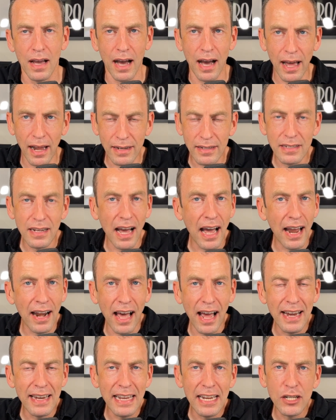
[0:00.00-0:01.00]
And and
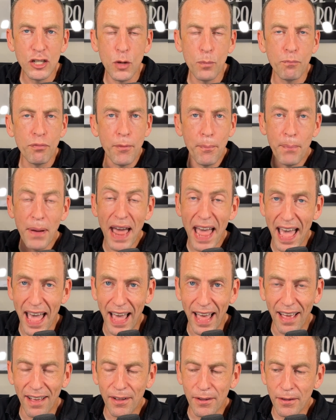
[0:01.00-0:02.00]
I need to
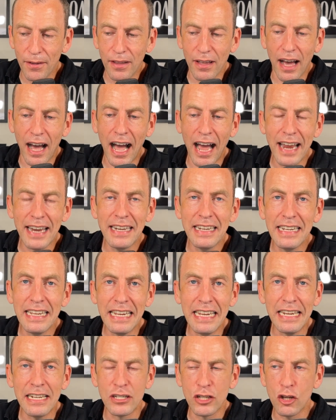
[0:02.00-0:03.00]
prepare. I
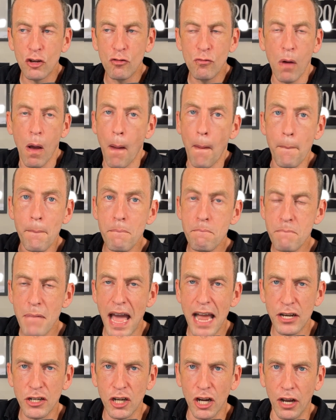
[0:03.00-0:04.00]
need to
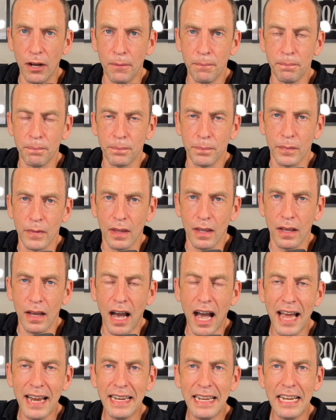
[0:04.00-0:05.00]
measure.
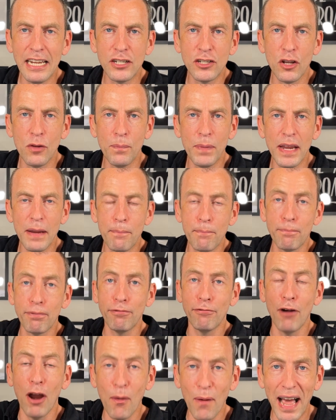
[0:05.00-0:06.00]
I need to be
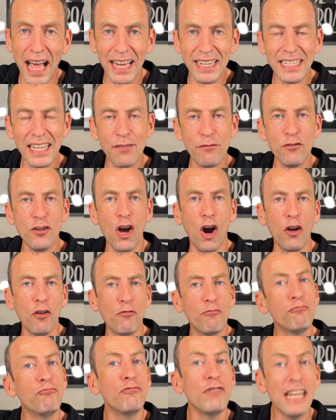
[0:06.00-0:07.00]
proactive, not
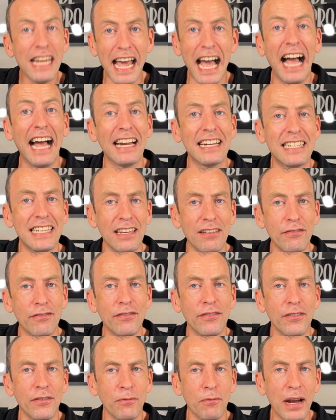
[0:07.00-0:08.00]
reactive
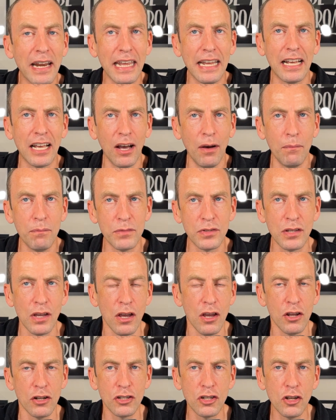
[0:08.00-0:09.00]
when it comes
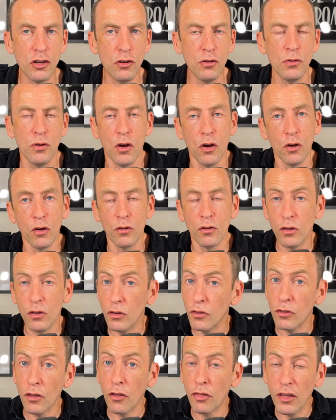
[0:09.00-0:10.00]
to
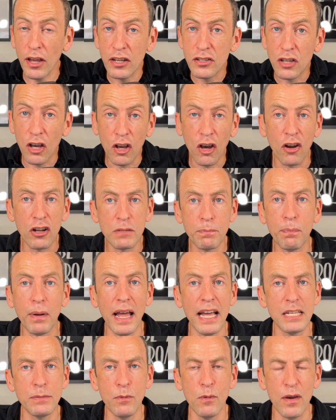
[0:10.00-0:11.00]
the things that God has
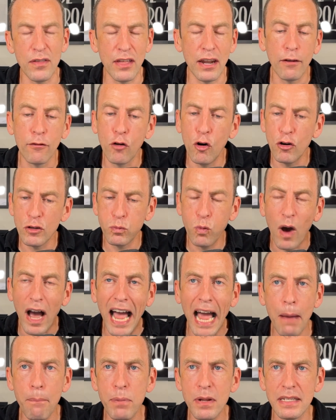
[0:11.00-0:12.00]
blessed me with. And of course, what
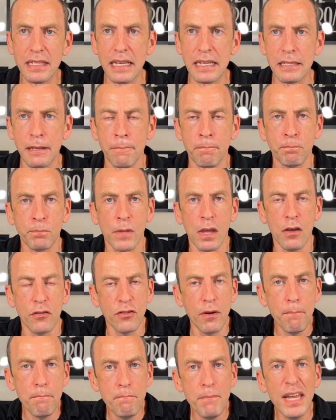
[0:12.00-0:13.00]
happens is
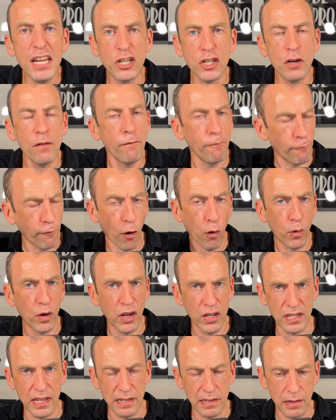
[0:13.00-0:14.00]
the mission
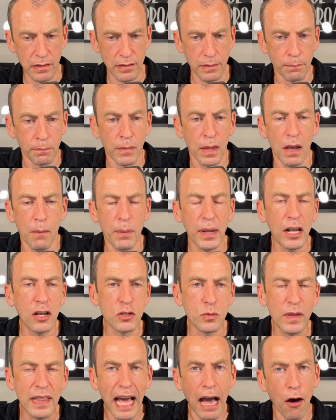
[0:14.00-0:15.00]
focuses us
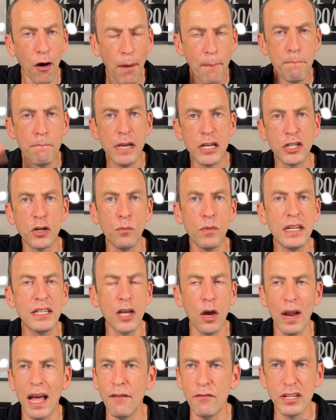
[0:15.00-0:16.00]
because without a mission, we
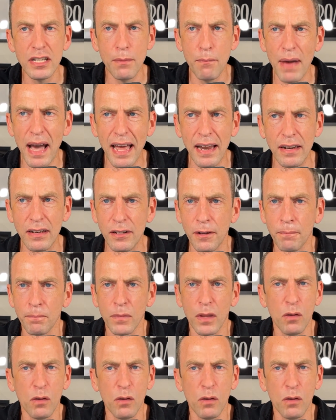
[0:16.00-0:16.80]
don't have a demand.